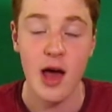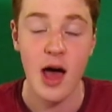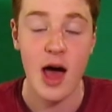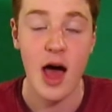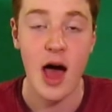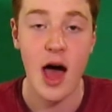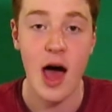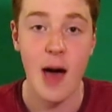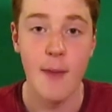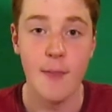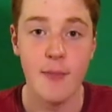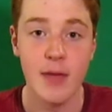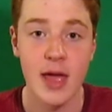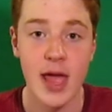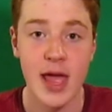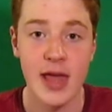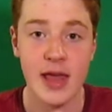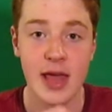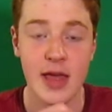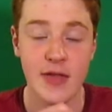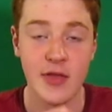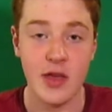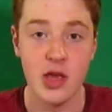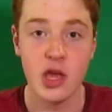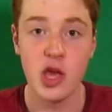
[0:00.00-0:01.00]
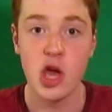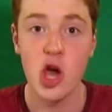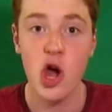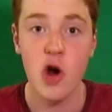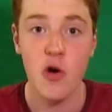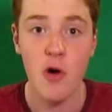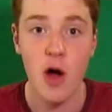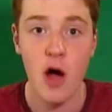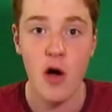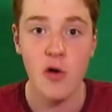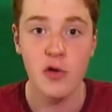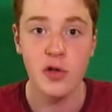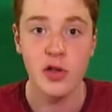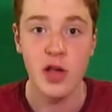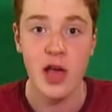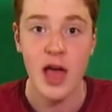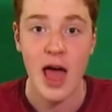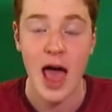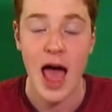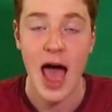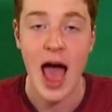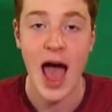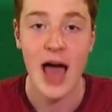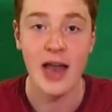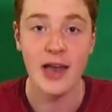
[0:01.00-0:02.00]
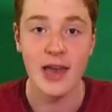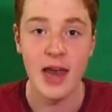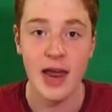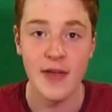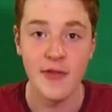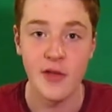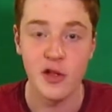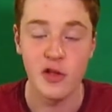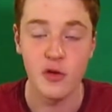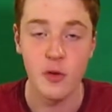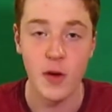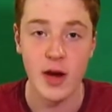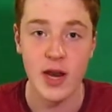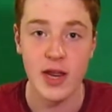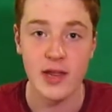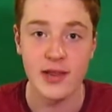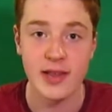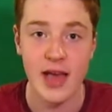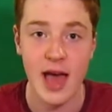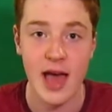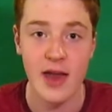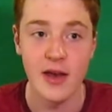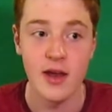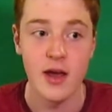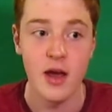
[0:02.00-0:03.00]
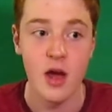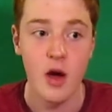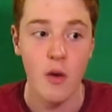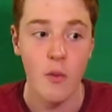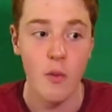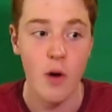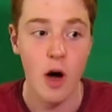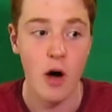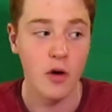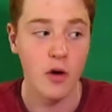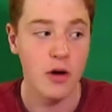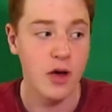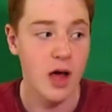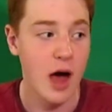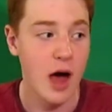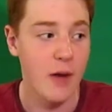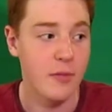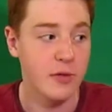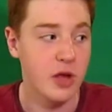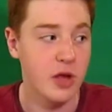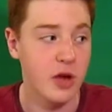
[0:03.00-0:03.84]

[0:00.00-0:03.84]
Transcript: in the Euros and in the 2010 World Cup.